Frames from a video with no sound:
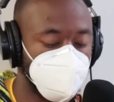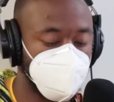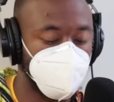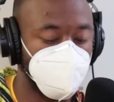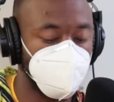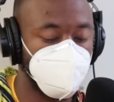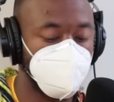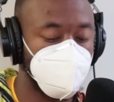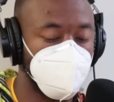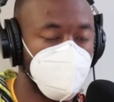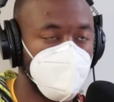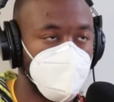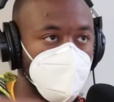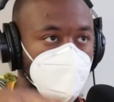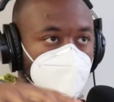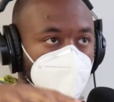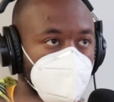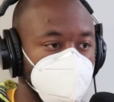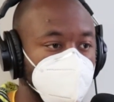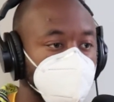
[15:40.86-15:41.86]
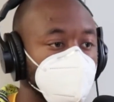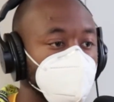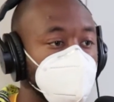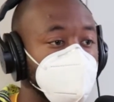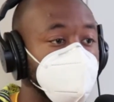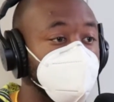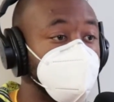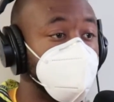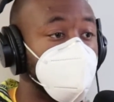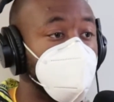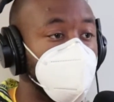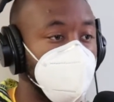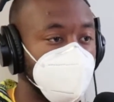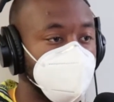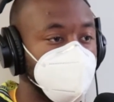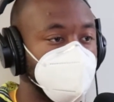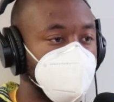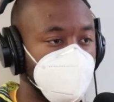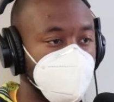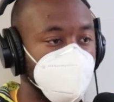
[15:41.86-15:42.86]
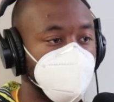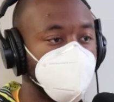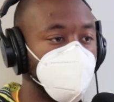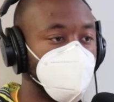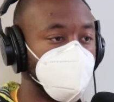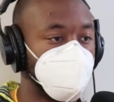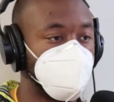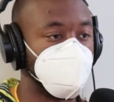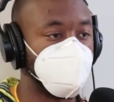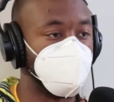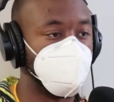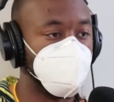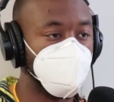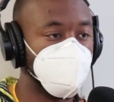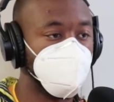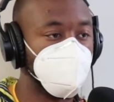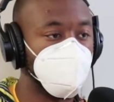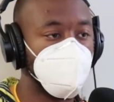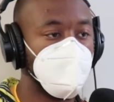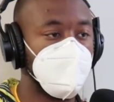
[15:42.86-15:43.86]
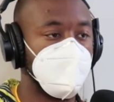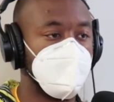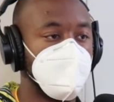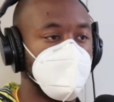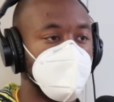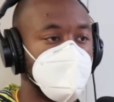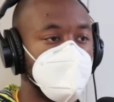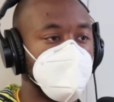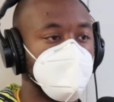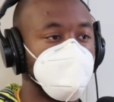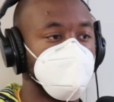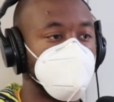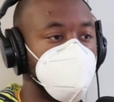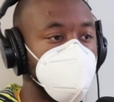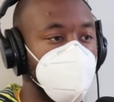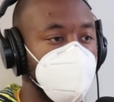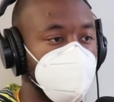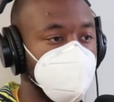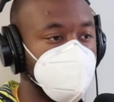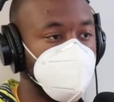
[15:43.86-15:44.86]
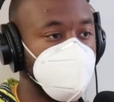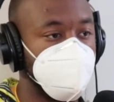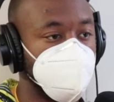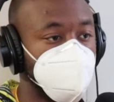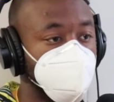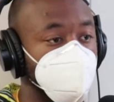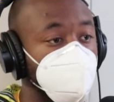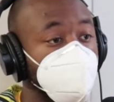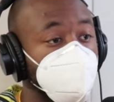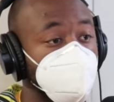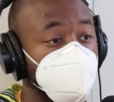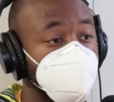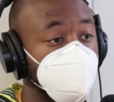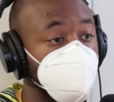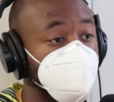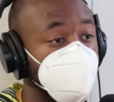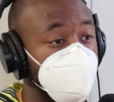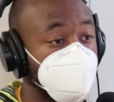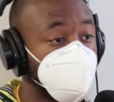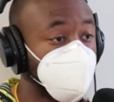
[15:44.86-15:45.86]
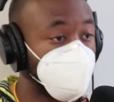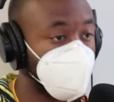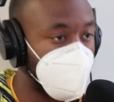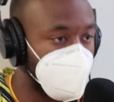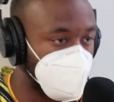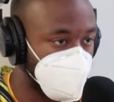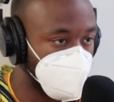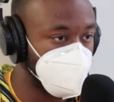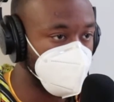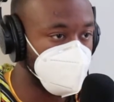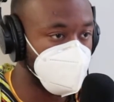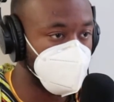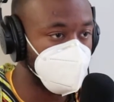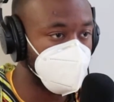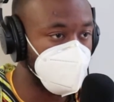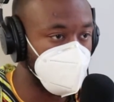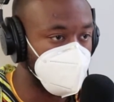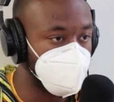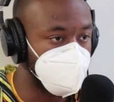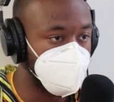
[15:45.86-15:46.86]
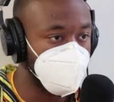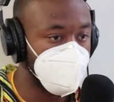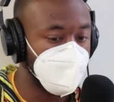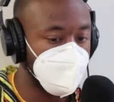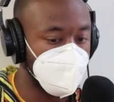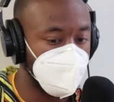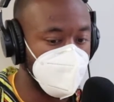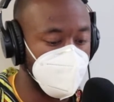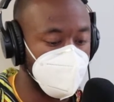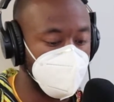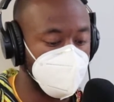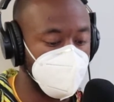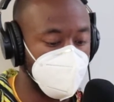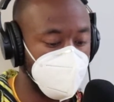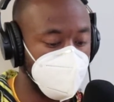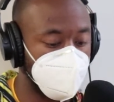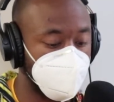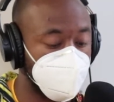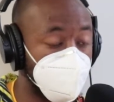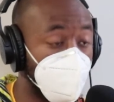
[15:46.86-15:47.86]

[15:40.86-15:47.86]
should we be demanding that influencers do to make the experience of interacting with them and